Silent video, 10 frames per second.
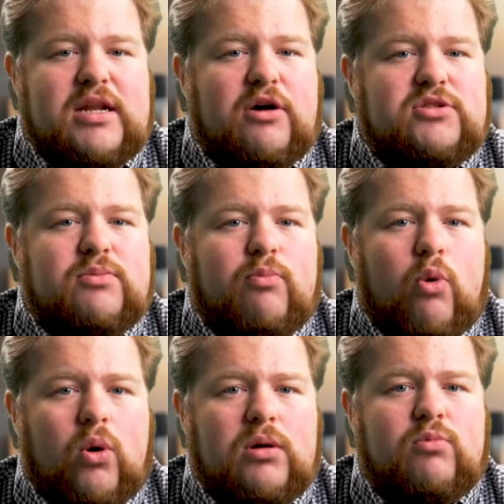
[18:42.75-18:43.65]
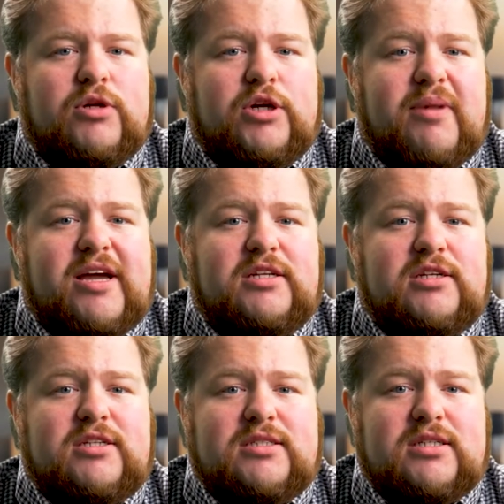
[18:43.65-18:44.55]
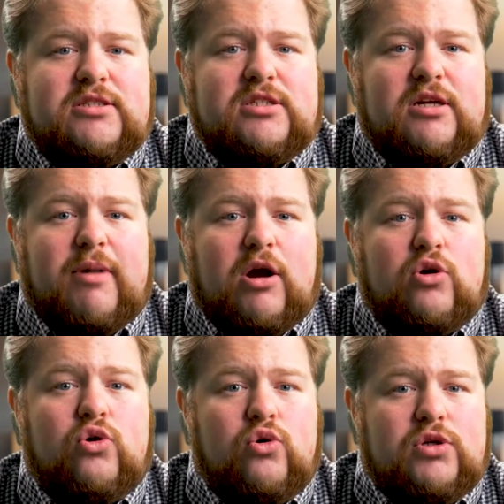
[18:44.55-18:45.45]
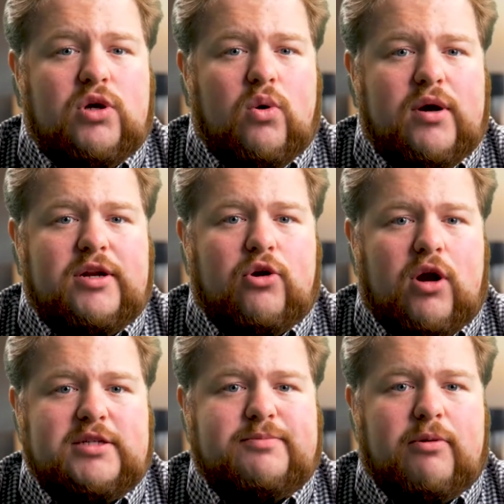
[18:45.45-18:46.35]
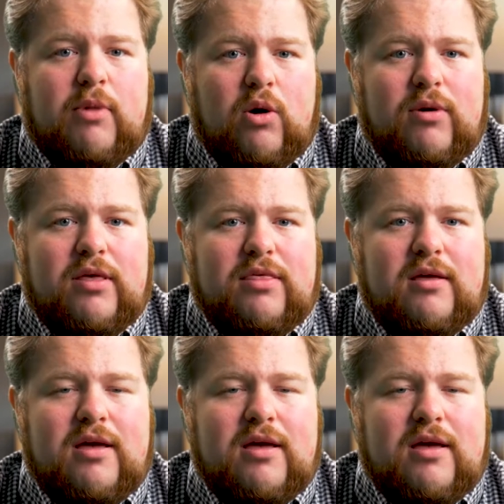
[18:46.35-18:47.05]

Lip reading: Now, it's important when you're making your decision about who you're going to cross promote with